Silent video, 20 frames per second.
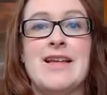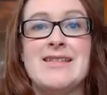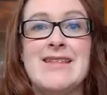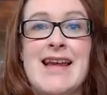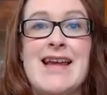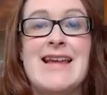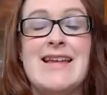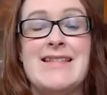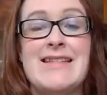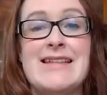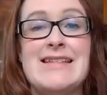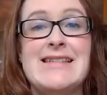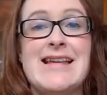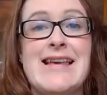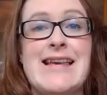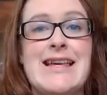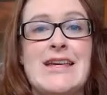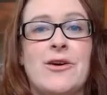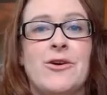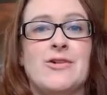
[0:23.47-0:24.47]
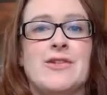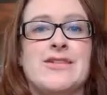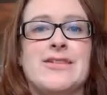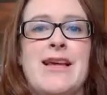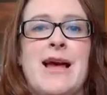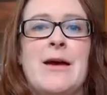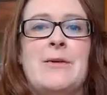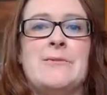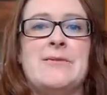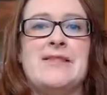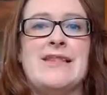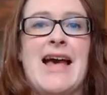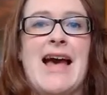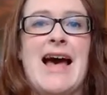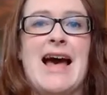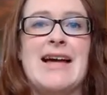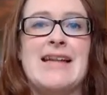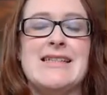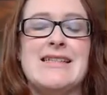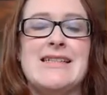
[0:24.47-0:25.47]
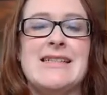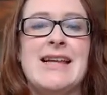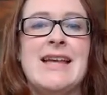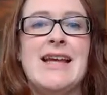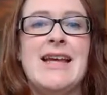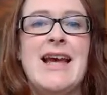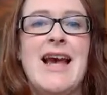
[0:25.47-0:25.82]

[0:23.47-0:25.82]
taking these key concepts and